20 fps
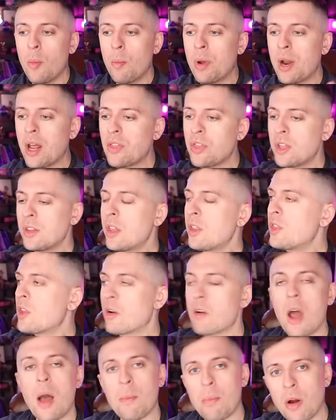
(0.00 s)
But I think that they're
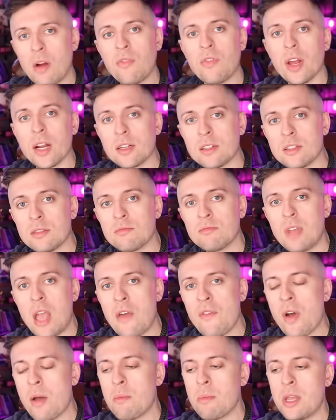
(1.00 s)
not perfect,
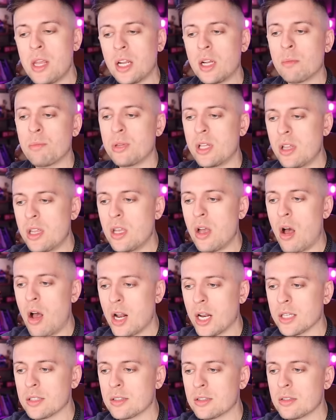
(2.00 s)
if I'm being completely
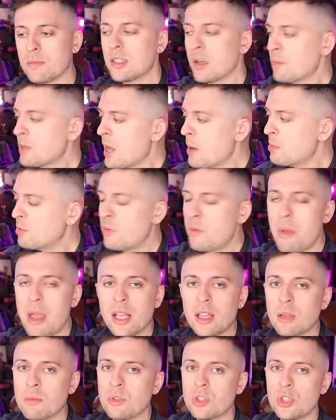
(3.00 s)
honest. Sometimes we
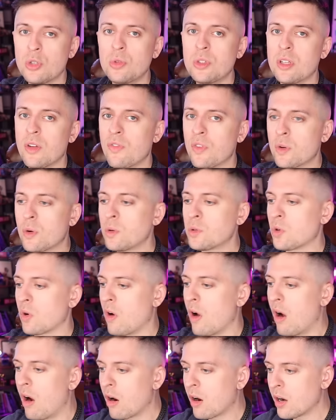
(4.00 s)
make them too difficult or
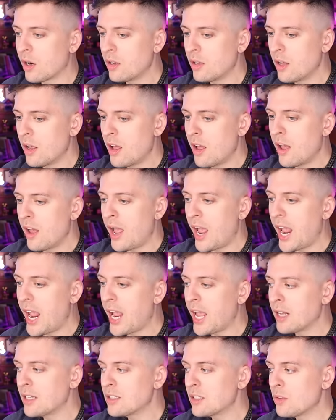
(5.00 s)
hard,
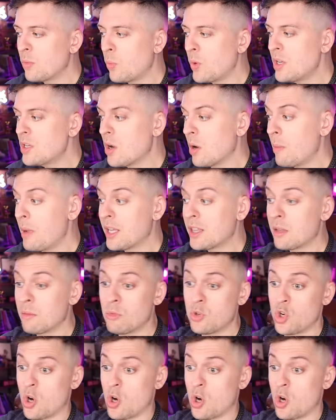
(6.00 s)
and we don't make them